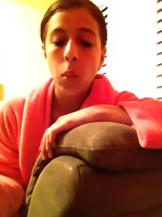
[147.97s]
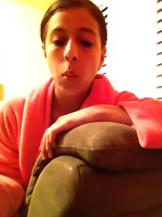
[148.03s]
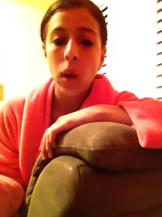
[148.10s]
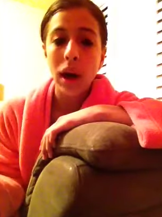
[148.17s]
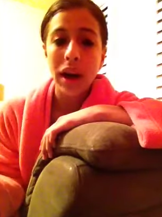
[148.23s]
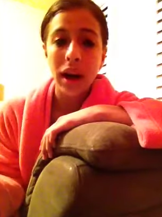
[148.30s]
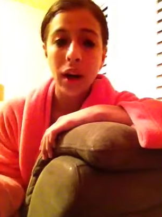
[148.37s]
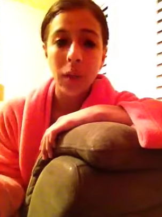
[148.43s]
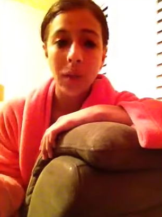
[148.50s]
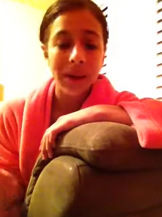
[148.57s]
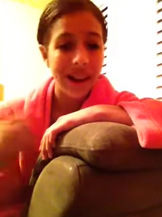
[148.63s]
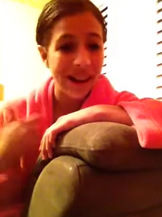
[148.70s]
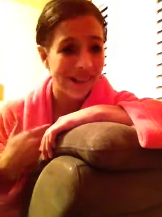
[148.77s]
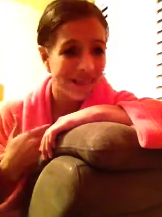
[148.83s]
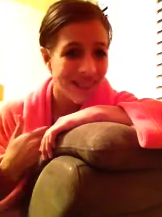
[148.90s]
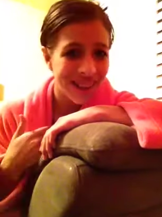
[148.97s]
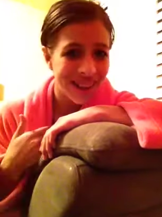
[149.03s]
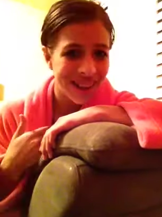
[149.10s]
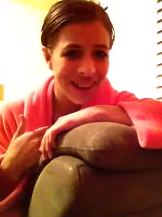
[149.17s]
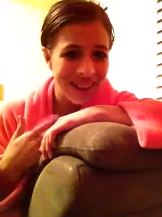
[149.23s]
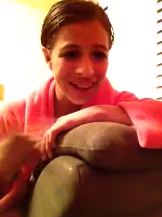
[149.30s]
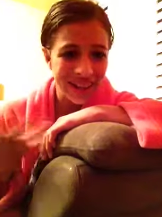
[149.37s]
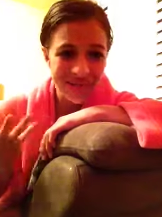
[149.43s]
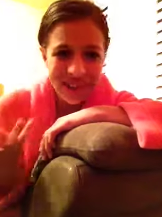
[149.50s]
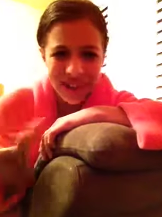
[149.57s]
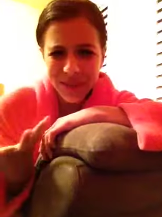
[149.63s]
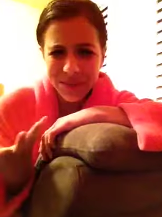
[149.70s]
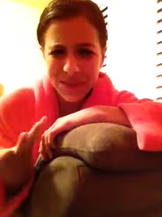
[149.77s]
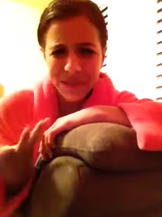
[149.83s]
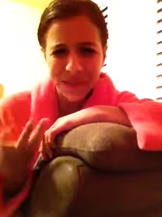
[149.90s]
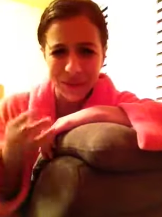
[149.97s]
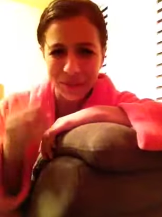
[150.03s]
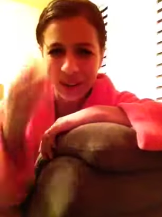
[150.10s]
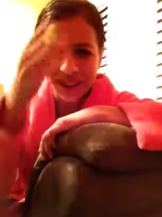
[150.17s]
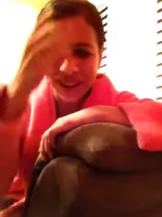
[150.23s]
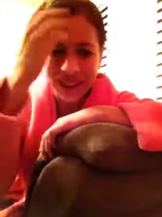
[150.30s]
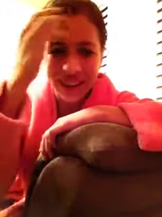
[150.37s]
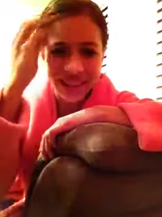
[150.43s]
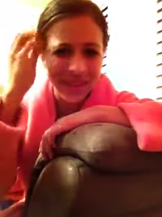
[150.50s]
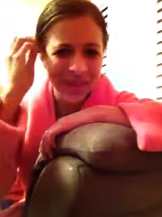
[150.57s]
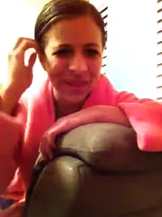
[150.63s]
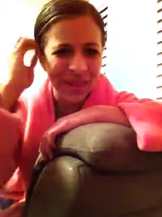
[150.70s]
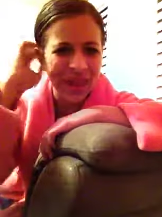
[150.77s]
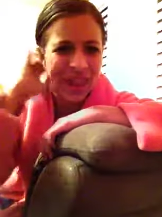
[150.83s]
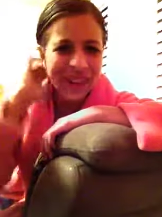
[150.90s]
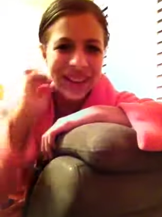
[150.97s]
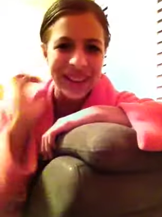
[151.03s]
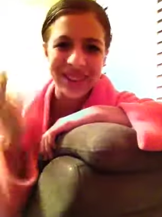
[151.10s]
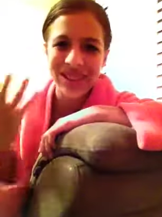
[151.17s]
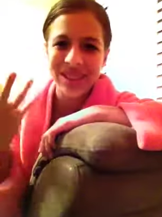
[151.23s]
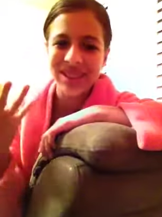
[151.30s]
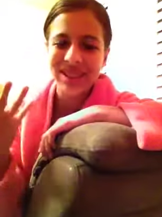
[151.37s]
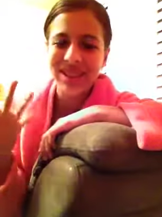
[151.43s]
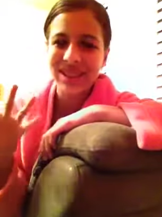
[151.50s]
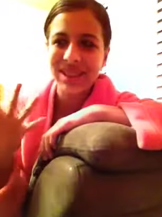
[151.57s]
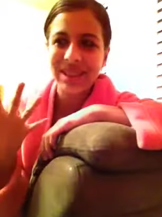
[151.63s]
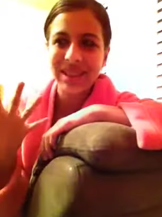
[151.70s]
Well, when I vlog, it makes me feel better. I don't know why. I just...